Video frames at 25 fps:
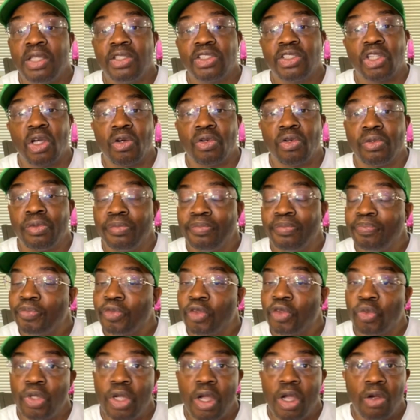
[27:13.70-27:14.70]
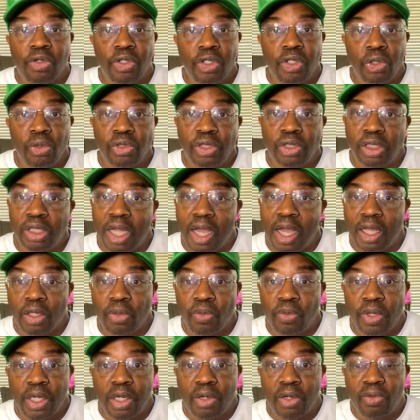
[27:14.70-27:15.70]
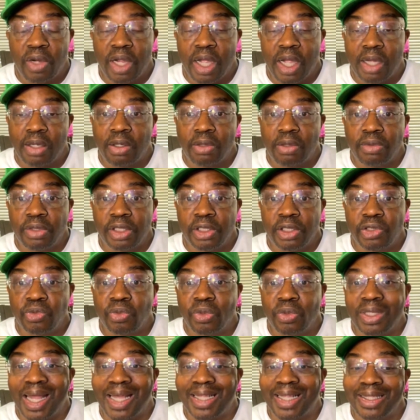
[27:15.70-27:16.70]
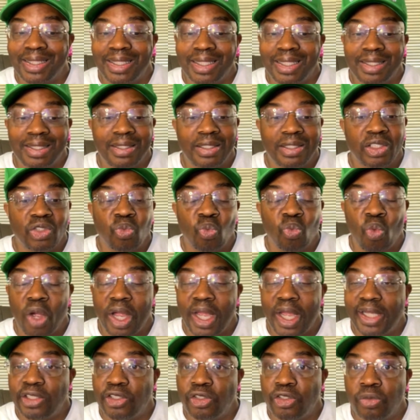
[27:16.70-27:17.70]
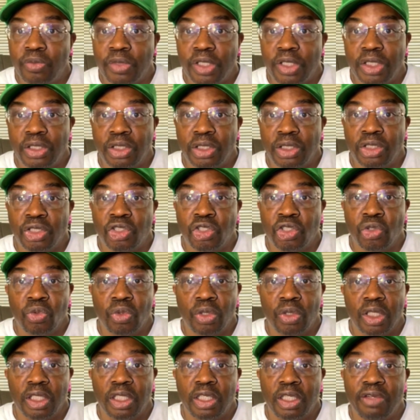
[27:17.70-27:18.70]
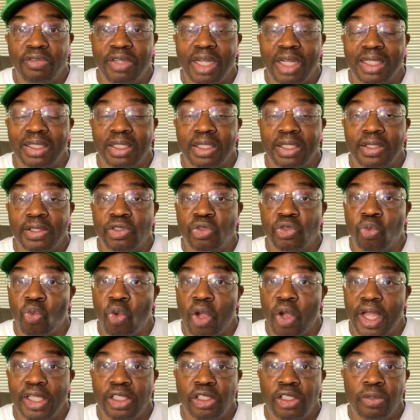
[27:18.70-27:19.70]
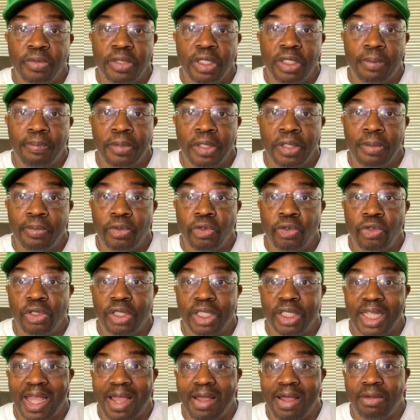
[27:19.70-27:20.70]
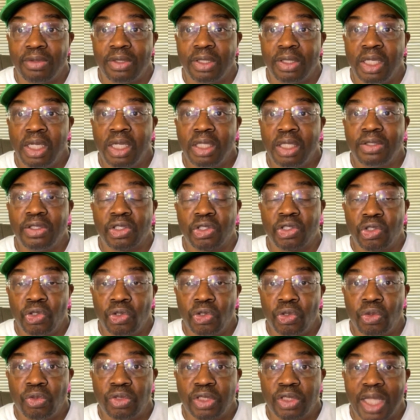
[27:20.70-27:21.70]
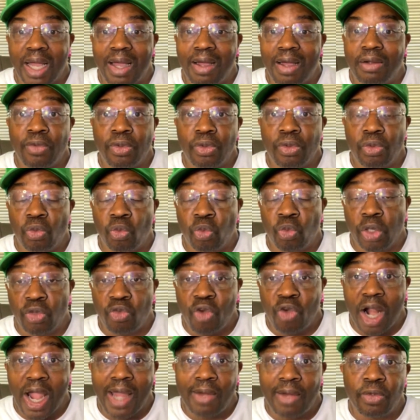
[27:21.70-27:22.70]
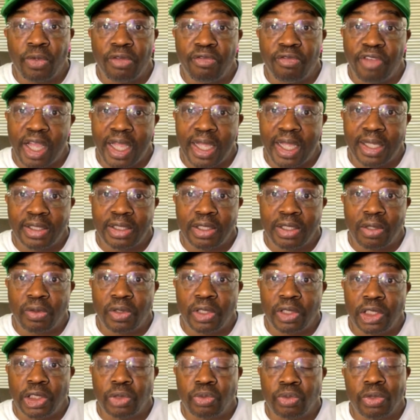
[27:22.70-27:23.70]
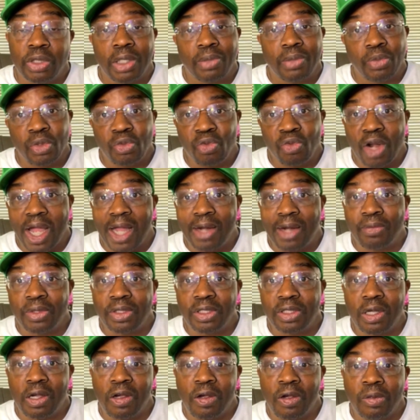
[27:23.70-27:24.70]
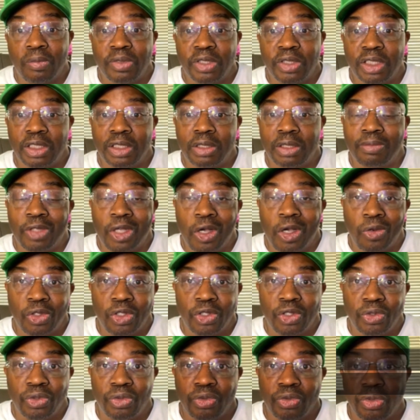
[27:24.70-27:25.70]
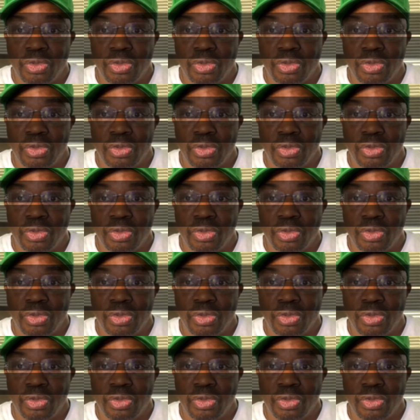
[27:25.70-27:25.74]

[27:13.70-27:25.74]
So we're on Houston all the way around on this one. I think that it's way too much Duke love, and I think it's way too many people who are counting the Cougs out. We're riding with Vegas on this one, and we're riding with the home team. Go Cougs.